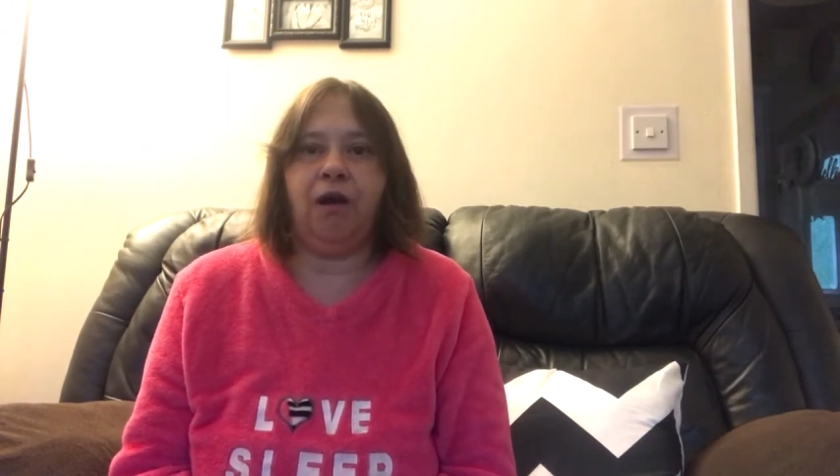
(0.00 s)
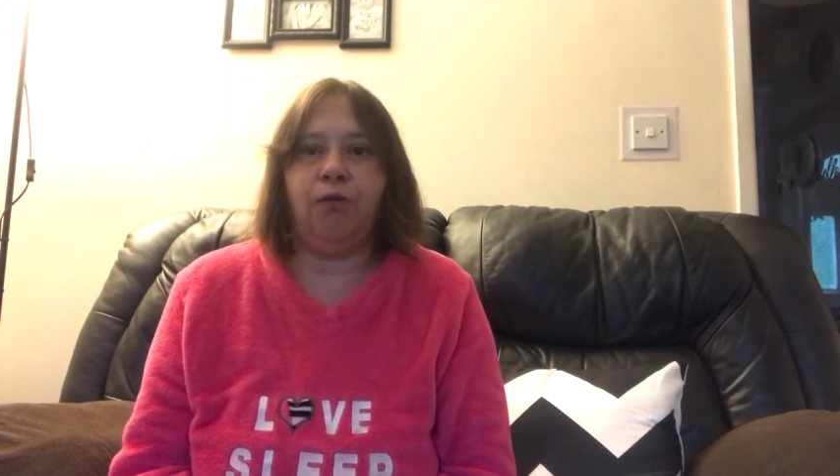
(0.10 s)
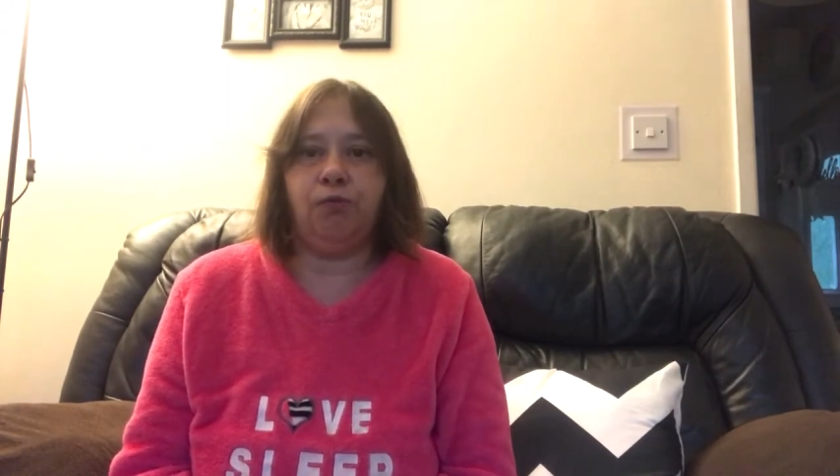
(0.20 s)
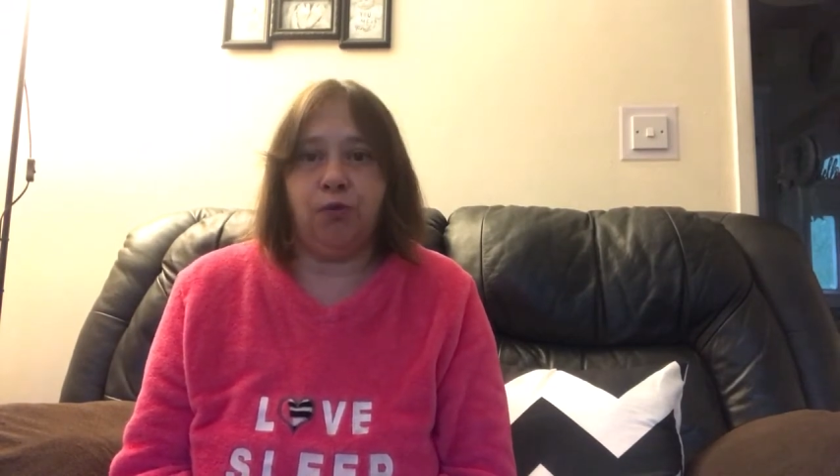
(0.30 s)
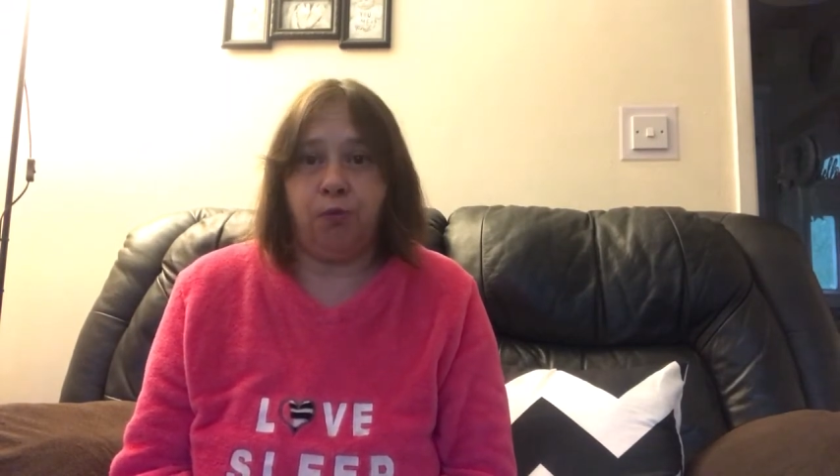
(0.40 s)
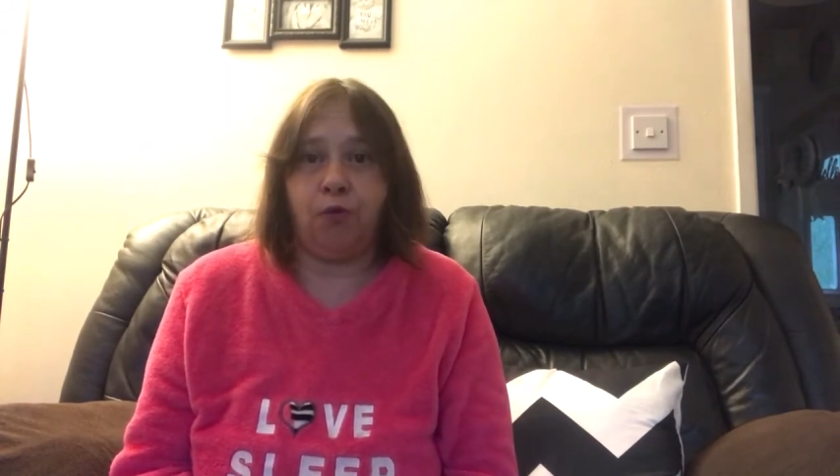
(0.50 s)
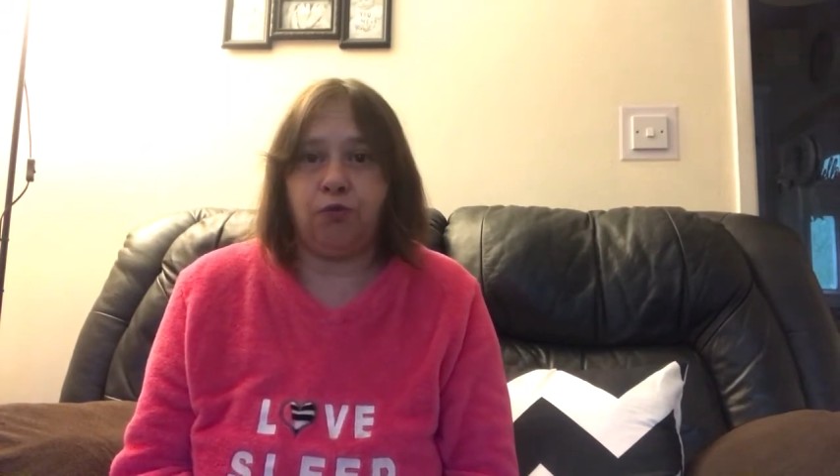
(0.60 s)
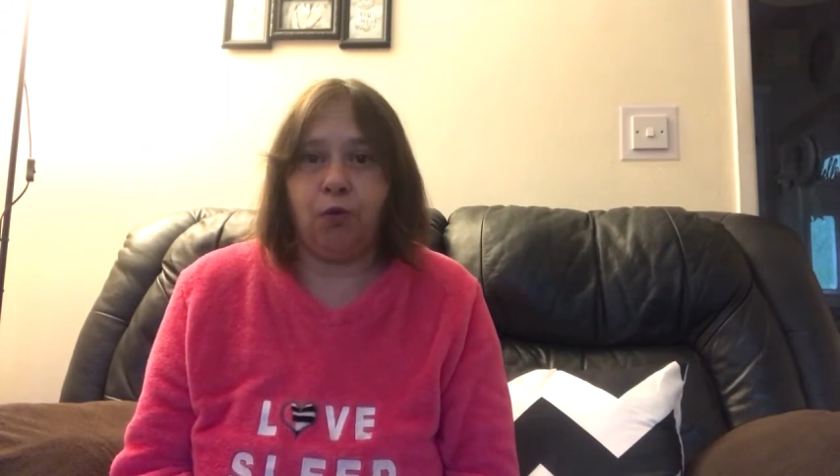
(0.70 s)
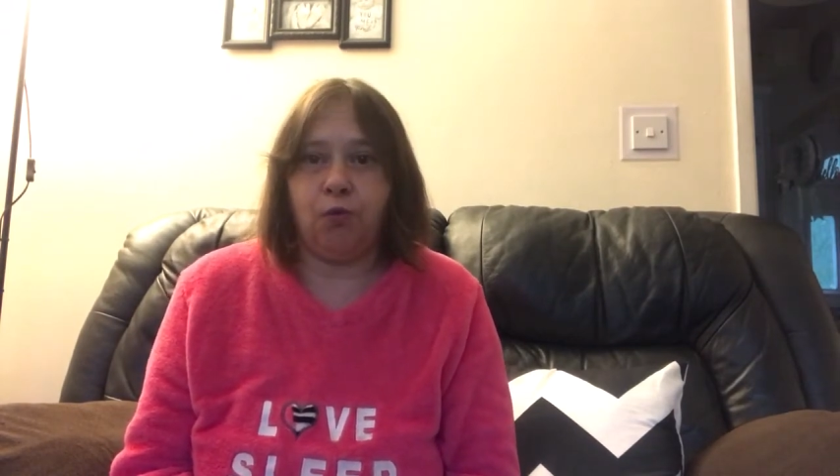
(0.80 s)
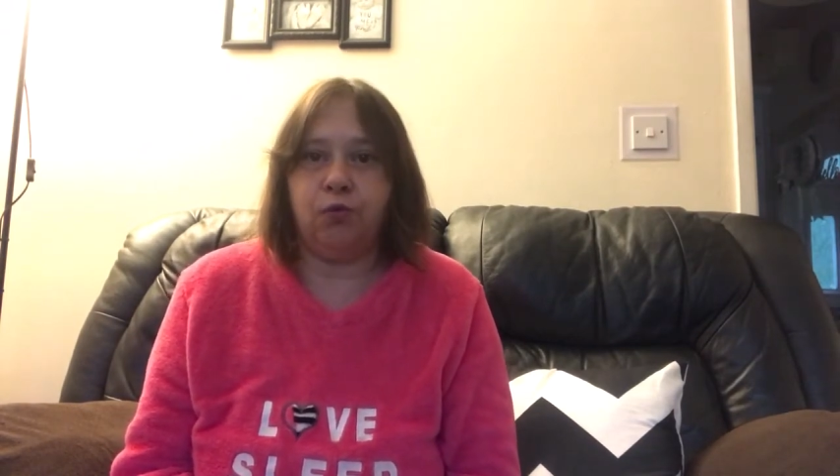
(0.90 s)
on the
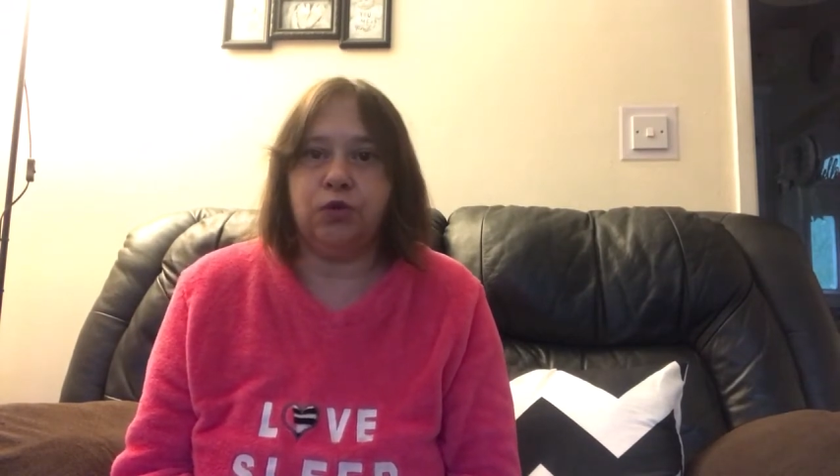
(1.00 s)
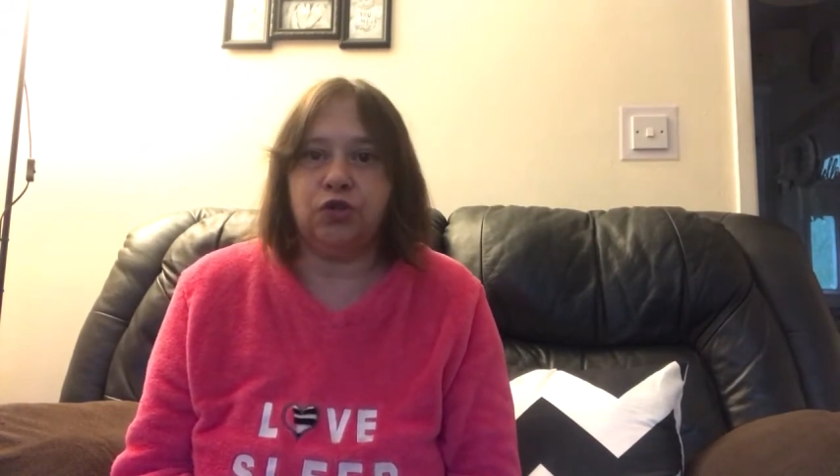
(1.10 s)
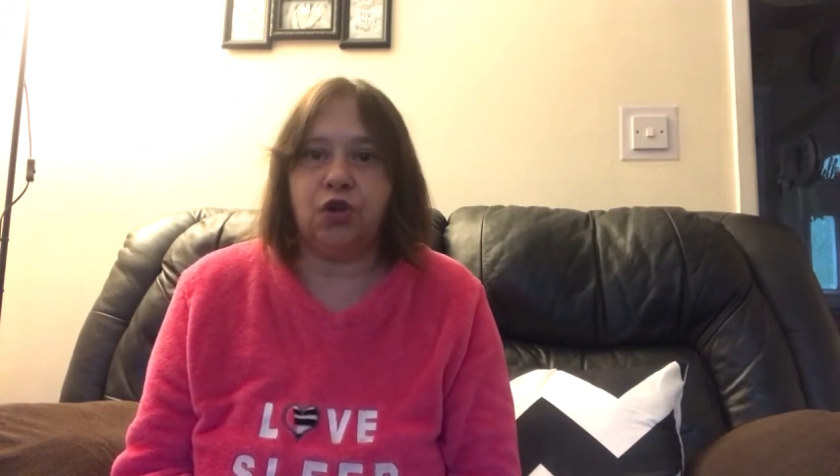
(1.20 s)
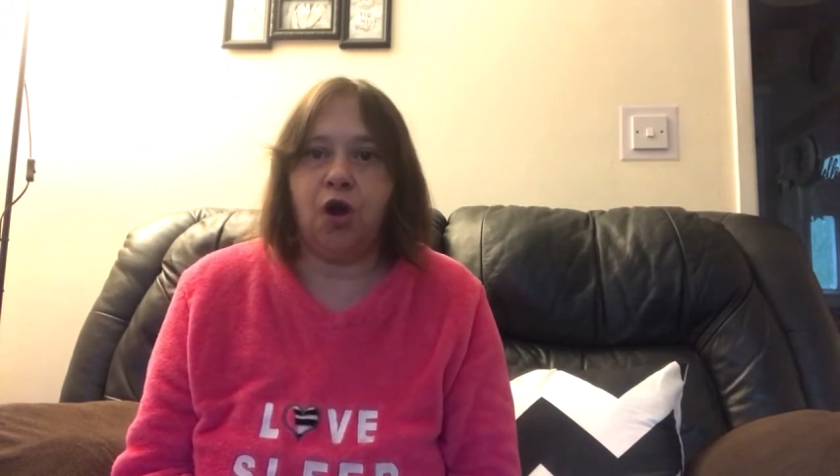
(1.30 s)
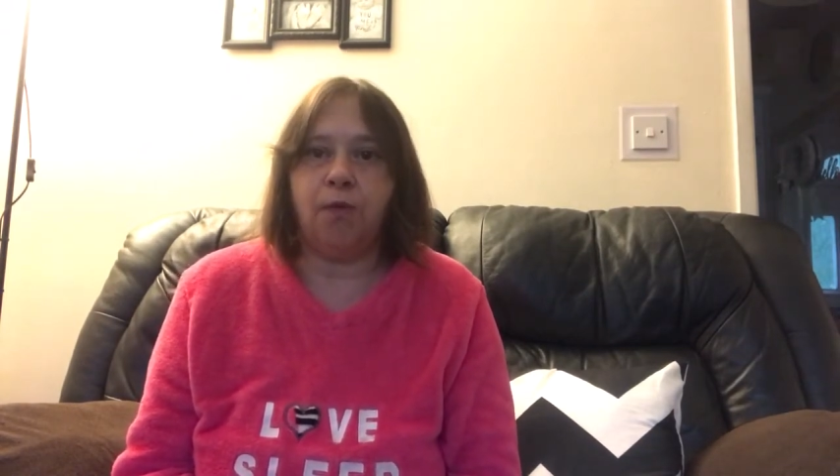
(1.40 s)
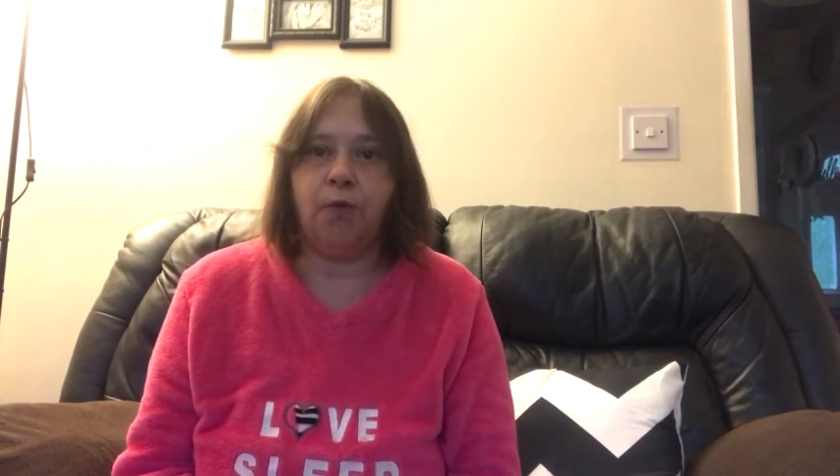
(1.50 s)
want all the time,